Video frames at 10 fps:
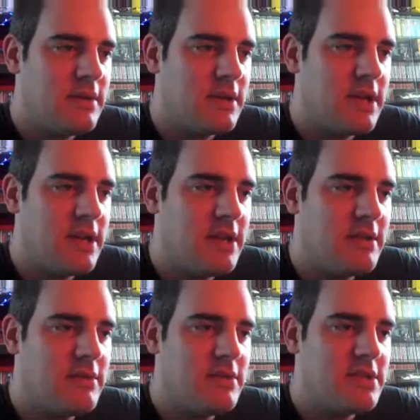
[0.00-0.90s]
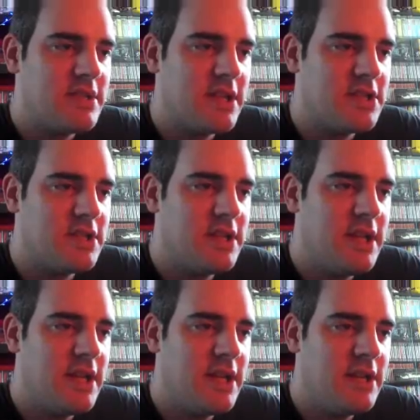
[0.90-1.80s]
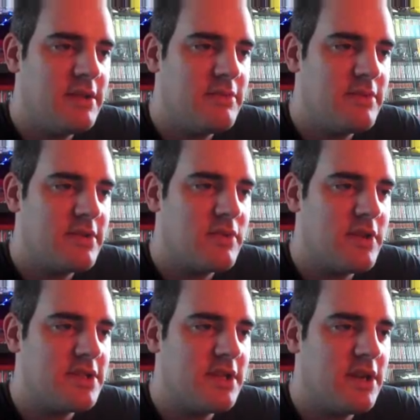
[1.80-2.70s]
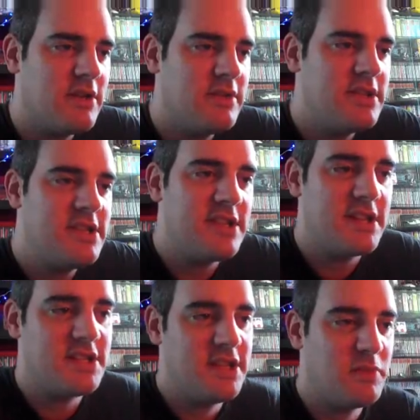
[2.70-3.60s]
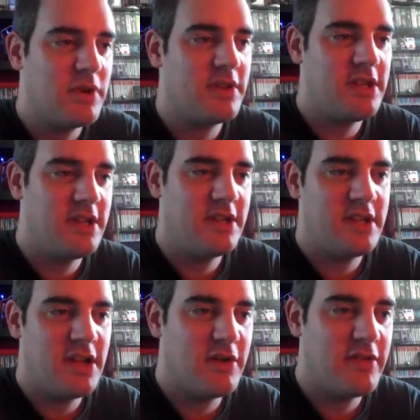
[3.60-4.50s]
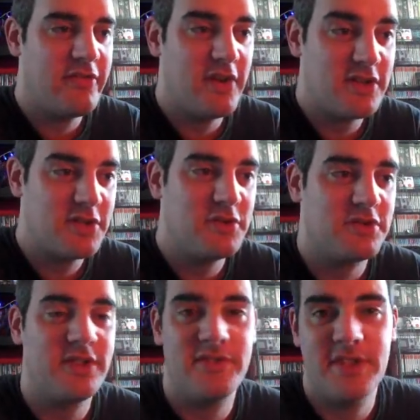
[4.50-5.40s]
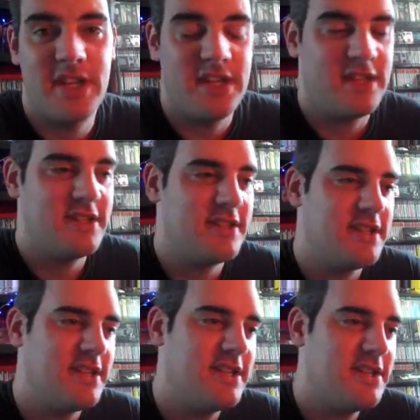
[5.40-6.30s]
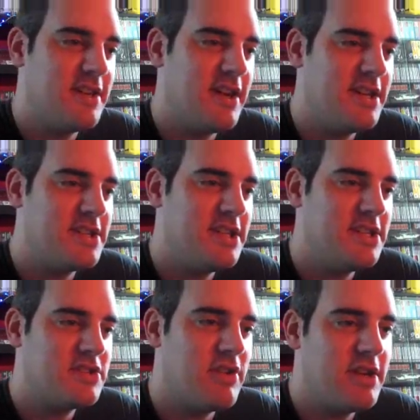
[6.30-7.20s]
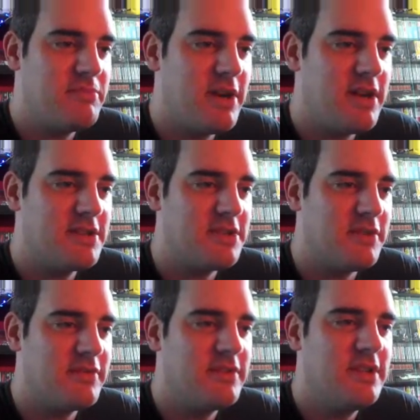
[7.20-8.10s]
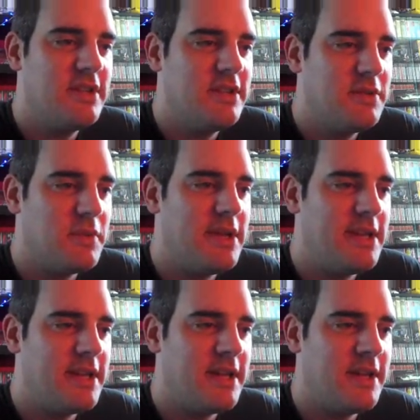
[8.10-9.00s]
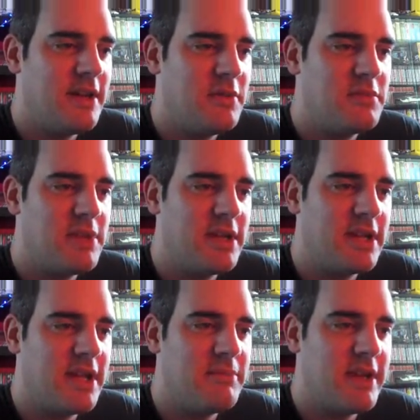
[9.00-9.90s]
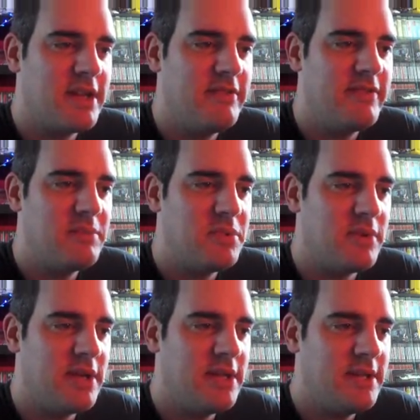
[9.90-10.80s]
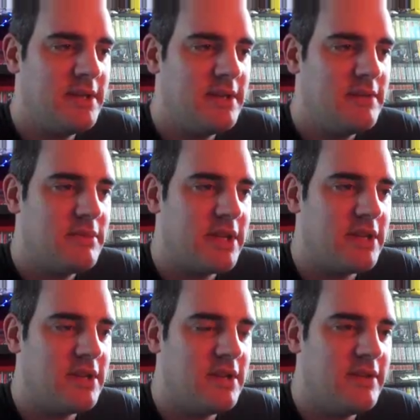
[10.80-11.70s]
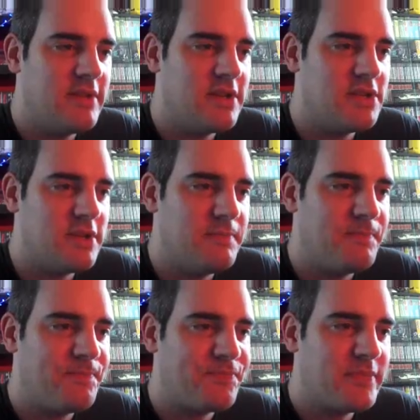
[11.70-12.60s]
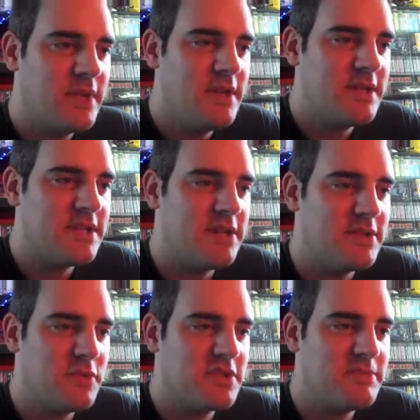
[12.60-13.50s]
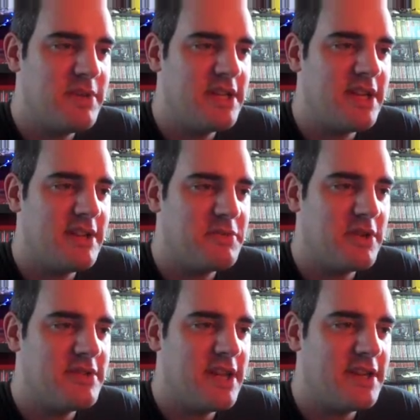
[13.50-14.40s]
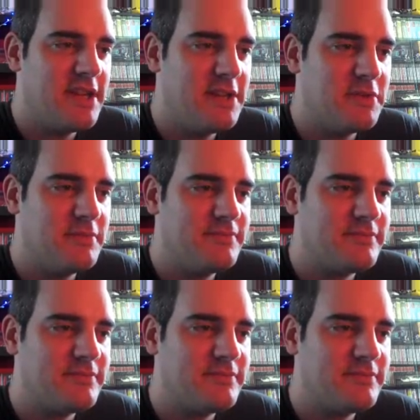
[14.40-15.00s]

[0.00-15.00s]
Again, through this section here, it's quite slow. This is actually what the first course I've seen that I actually tried part of when I was playing the game back in February, playing the early version. So it's all speed now as we go downhill